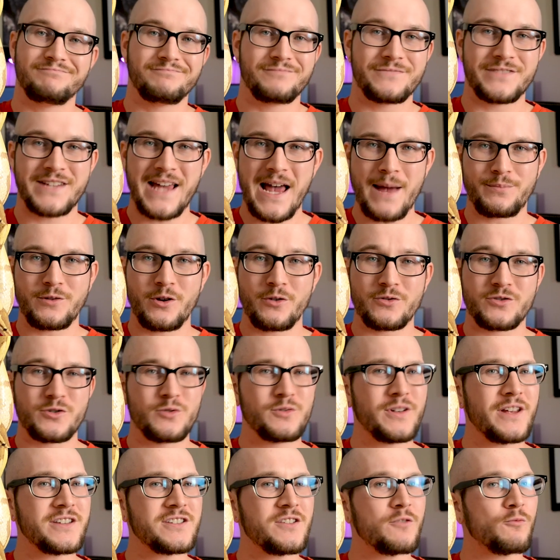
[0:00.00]
Zapdos, who
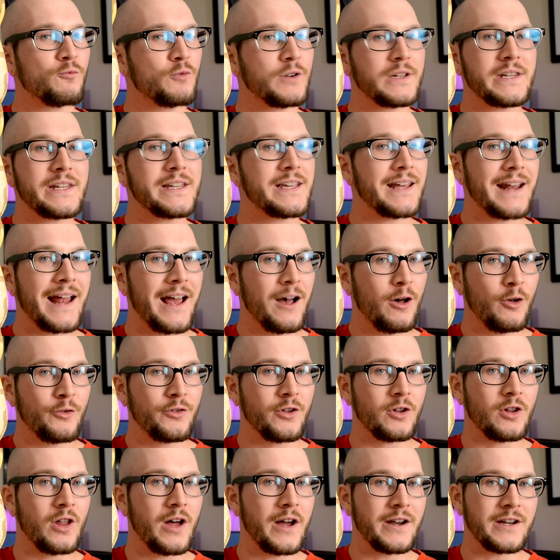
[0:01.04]
doesn't really get held a
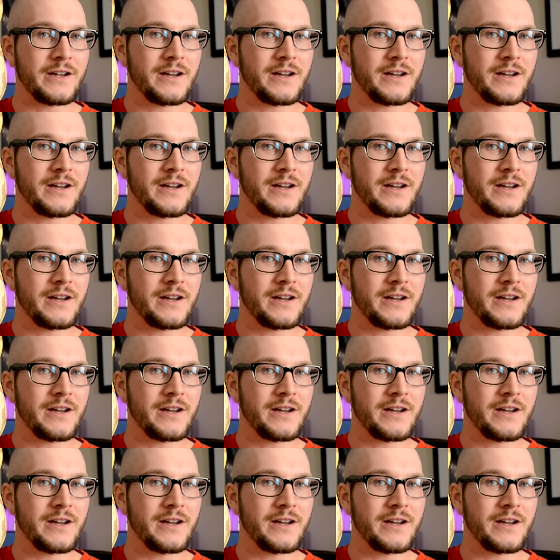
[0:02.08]
lot,